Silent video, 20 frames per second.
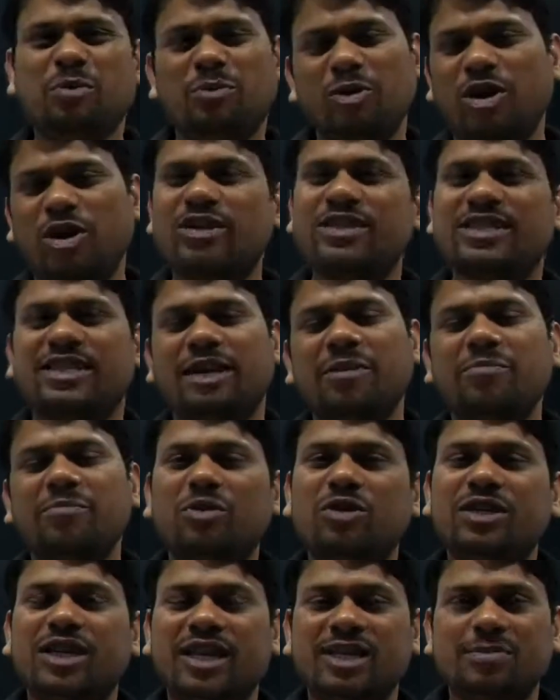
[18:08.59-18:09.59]
block same
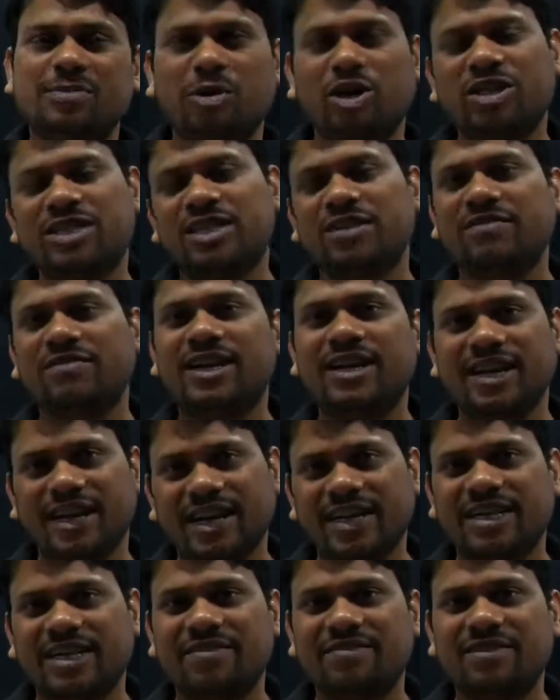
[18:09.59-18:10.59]
voltage, positive and
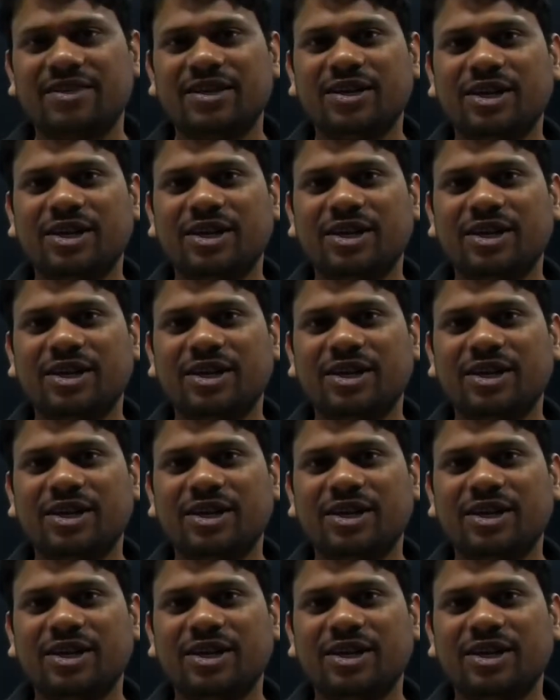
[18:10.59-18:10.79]
negative.